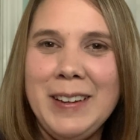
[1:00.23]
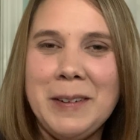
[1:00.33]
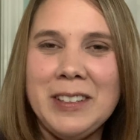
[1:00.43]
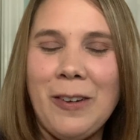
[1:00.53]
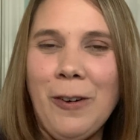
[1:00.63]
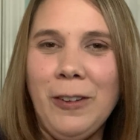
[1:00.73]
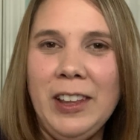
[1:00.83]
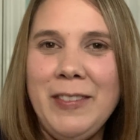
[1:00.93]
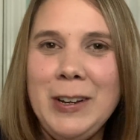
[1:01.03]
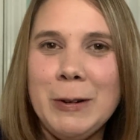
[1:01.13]
There was a whole
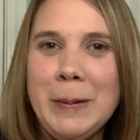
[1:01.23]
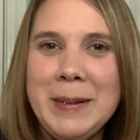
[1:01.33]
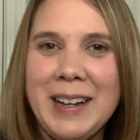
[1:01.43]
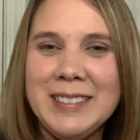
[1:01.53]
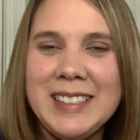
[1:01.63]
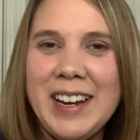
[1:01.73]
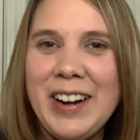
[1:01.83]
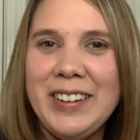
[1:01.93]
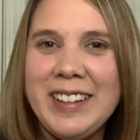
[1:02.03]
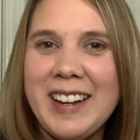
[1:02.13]
living room
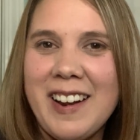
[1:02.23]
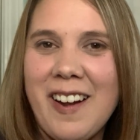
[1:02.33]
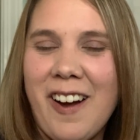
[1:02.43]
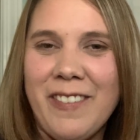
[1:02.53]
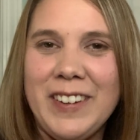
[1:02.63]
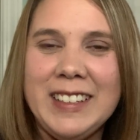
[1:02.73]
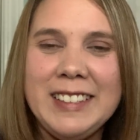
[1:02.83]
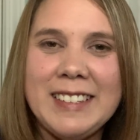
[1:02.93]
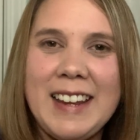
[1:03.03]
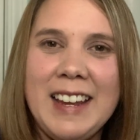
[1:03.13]
downstairs and an
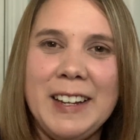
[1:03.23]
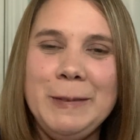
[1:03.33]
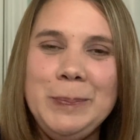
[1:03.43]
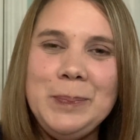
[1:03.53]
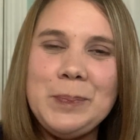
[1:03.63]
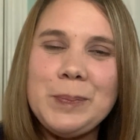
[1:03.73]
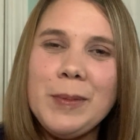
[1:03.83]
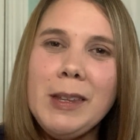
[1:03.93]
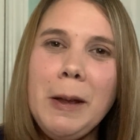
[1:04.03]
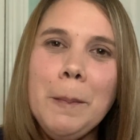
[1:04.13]
office. And
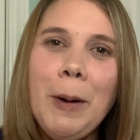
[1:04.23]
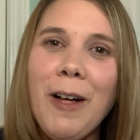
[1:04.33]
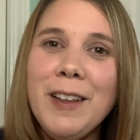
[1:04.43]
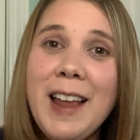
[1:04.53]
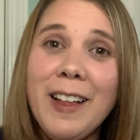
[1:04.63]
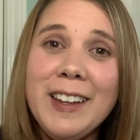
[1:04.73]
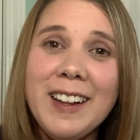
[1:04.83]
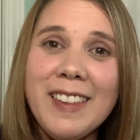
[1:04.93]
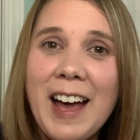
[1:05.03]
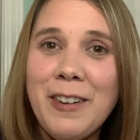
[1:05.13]
Paul and
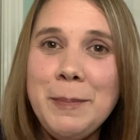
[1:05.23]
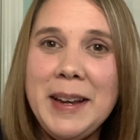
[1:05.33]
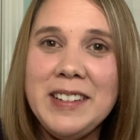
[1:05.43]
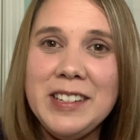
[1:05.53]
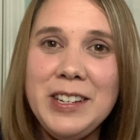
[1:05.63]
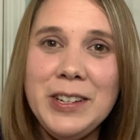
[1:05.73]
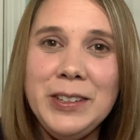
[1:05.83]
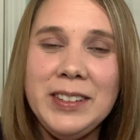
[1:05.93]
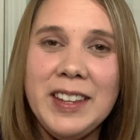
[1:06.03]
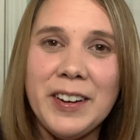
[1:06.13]
Helen allowed me to
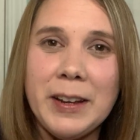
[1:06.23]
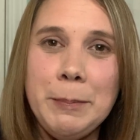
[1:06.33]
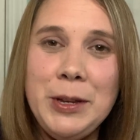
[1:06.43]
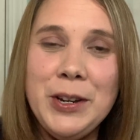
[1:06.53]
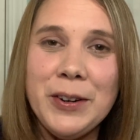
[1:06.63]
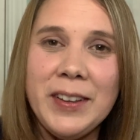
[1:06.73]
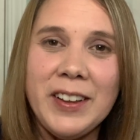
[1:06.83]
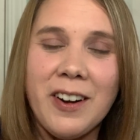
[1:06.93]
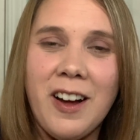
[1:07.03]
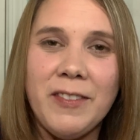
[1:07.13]
use their computer in
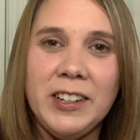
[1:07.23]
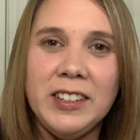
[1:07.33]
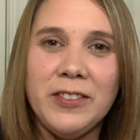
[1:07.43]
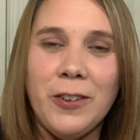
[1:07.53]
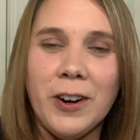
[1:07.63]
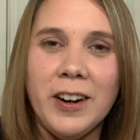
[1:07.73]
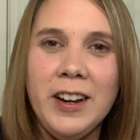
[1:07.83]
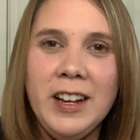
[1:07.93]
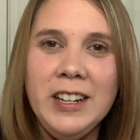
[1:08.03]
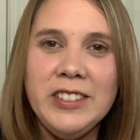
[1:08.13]
their office for
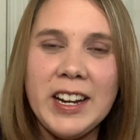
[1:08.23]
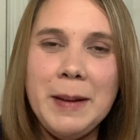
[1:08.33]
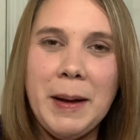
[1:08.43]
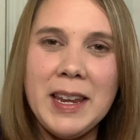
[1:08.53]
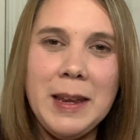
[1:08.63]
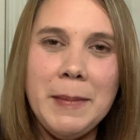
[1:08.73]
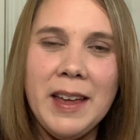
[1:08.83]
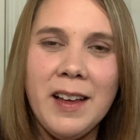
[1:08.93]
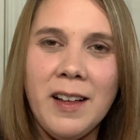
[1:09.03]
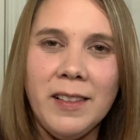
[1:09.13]
checking my
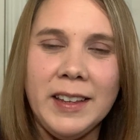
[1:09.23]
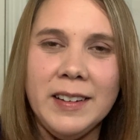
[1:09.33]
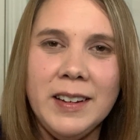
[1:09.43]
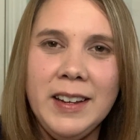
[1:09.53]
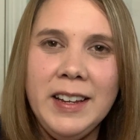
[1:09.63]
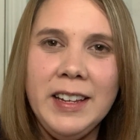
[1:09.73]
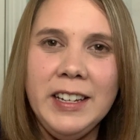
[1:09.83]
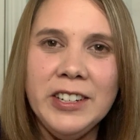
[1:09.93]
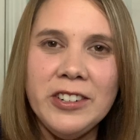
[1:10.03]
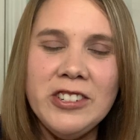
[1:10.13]
email and
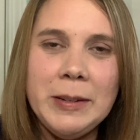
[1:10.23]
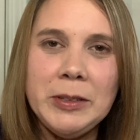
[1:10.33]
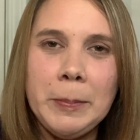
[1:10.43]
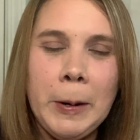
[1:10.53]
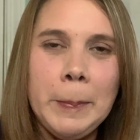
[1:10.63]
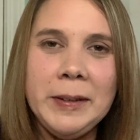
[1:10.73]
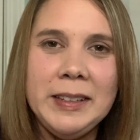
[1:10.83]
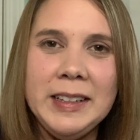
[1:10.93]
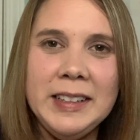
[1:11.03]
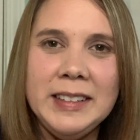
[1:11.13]
internship
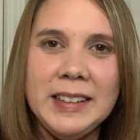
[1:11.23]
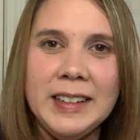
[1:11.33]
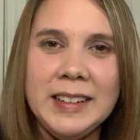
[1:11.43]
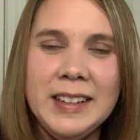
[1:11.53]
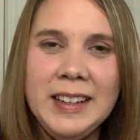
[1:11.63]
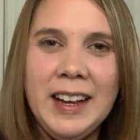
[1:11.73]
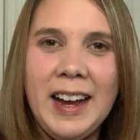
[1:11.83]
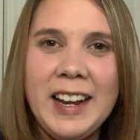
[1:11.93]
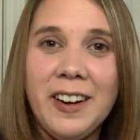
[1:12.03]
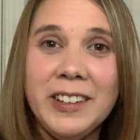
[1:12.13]
purposes. And
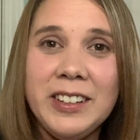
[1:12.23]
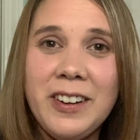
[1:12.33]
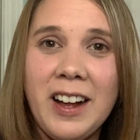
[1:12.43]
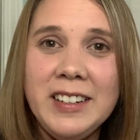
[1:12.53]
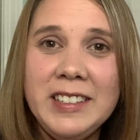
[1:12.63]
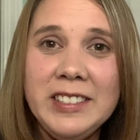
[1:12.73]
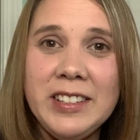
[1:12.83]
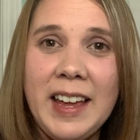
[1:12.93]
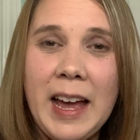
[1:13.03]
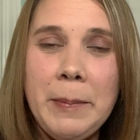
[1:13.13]
I had also gotten
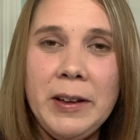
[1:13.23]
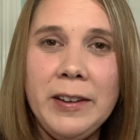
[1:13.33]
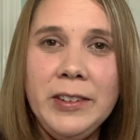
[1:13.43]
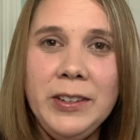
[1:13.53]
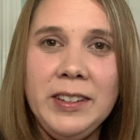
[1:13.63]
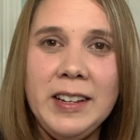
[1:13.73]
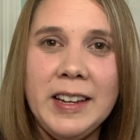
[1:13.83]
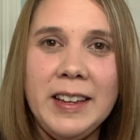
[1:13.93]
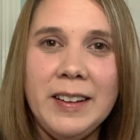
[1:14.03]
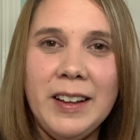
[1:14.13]
into the habit of using
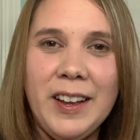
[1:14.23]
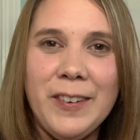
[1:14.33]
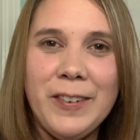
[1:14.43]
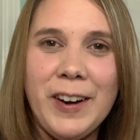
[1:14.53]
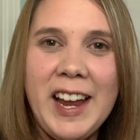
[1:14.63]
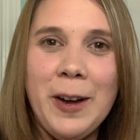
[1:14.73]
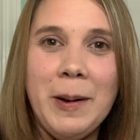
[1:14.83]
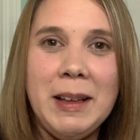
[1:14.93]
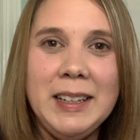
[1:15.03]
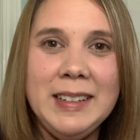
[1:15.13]
it for
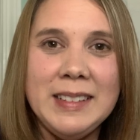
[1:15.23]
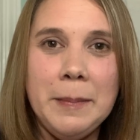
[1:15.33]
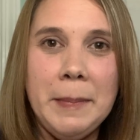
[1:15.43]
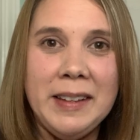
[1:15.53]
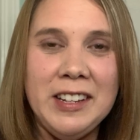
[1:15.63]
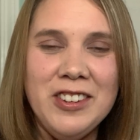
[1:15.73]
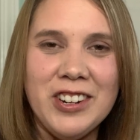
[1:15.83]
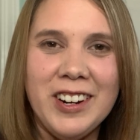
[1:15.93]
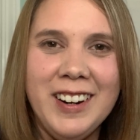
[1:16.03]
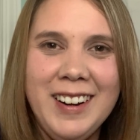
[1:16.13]
AOL Instant
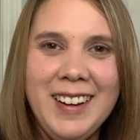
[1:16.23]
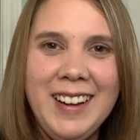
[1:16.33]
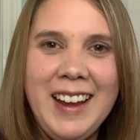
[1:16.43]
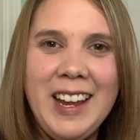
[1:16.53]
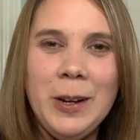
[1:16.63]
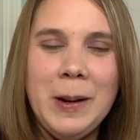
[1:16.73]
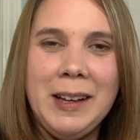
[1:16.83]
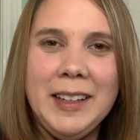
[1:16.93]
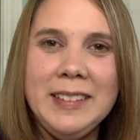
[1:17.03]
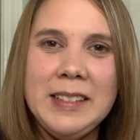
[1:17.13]
Messenger.
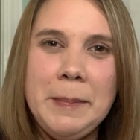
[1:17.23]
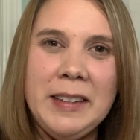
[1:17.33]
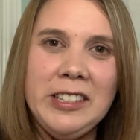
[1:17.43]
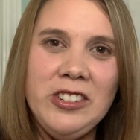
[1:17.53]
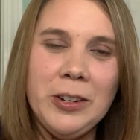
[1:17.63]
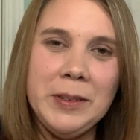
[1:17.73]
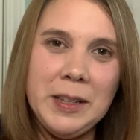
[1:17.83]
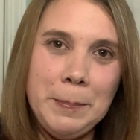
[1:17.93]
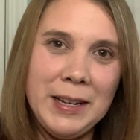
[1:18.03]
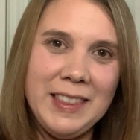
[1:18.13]
AOL Instant Messenger
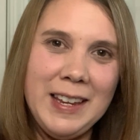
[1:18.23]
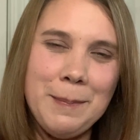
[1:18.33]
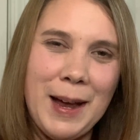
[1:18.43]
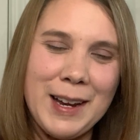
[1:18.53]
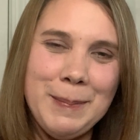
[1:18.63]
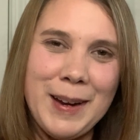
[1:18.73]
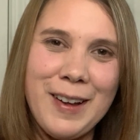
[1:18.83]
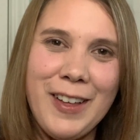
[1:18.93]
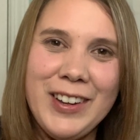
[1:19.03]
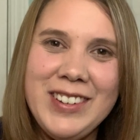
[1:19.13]
was a big thing back in my
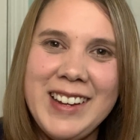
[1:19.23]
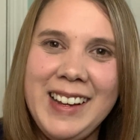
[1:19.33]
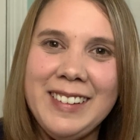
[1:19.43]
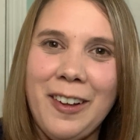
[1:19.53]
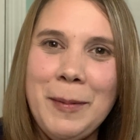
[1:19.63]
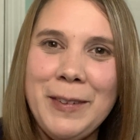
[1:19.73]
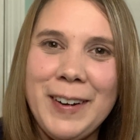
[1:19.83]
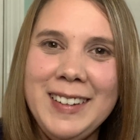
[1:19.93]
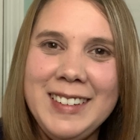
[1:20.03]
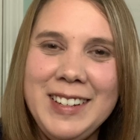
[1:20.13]
college days. All my
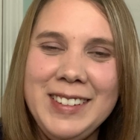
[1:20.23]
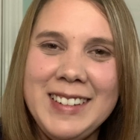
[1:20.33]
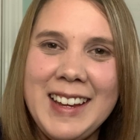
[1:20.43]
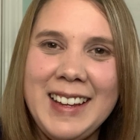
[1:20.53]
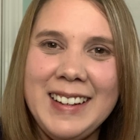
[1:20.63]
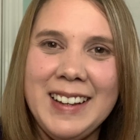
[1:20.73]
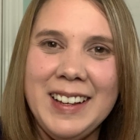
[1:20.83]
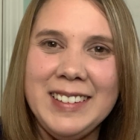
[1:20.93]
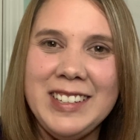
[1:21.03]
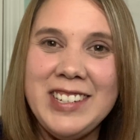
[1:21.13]
friends used it
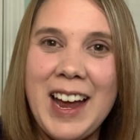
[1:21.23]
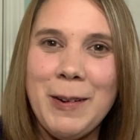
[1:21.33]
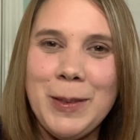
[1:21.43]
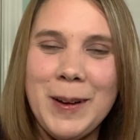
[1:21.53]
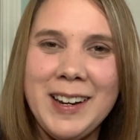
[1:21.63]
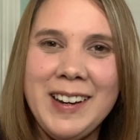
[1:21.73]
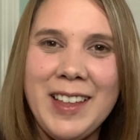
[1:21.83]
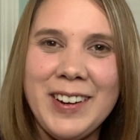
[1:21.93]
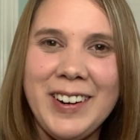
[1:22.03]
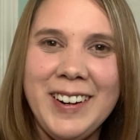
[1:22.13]
to chat with one
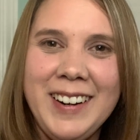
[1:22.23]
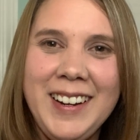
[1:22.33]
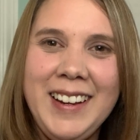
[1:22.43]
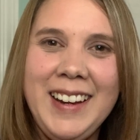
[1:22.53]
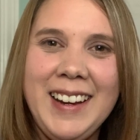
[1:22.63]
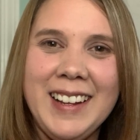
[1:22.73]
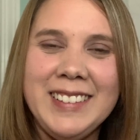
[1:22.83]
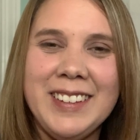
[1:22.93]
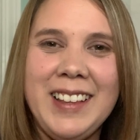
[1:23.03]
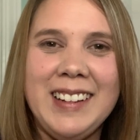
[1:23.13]
another.
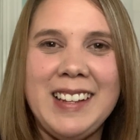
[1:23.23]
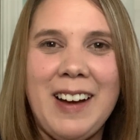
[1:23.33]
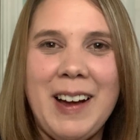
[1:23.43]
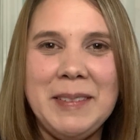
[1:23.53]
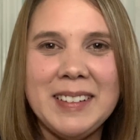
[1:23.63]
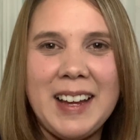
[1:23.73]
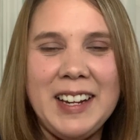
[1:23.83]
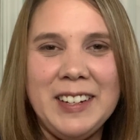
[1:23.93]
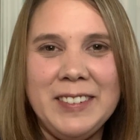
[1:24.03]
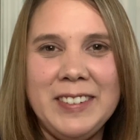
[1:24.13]
And so that's how I was
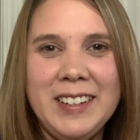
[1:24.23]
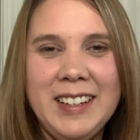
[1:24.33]
kind of